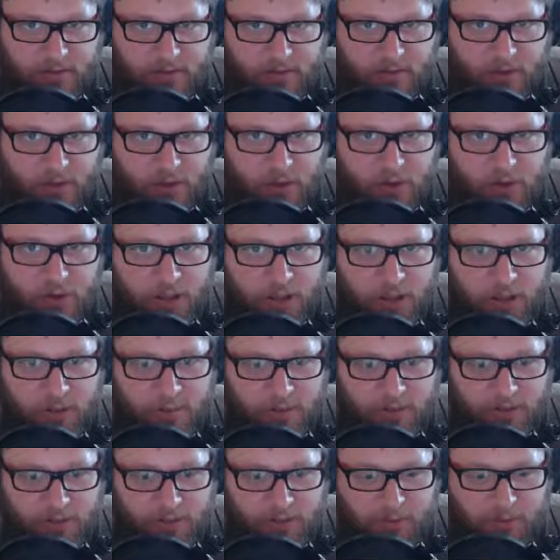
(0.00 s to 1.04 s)
loading
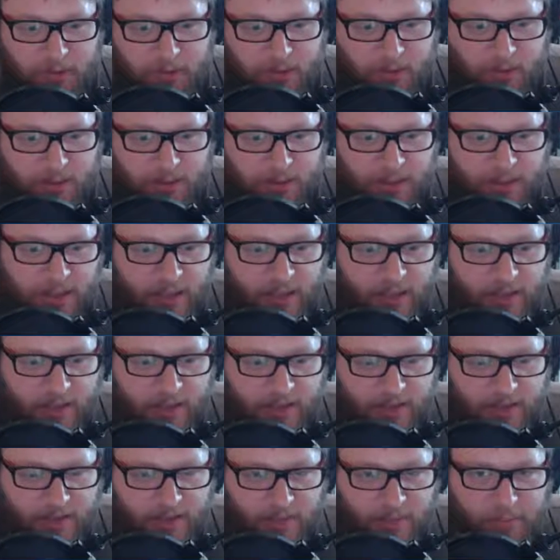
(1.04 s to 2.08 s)
between the
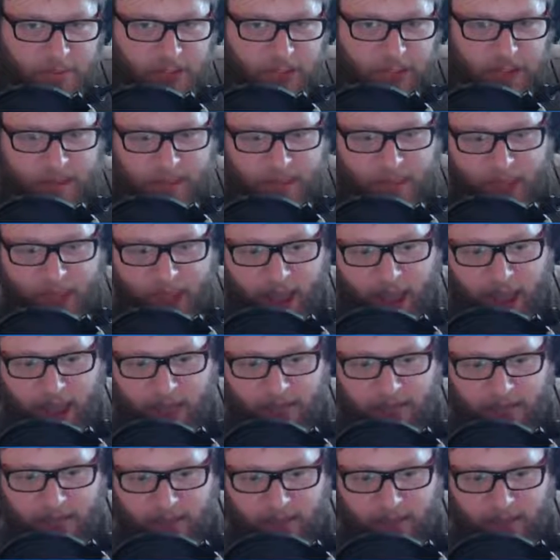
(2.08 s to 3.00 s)
things is a pain in the ass,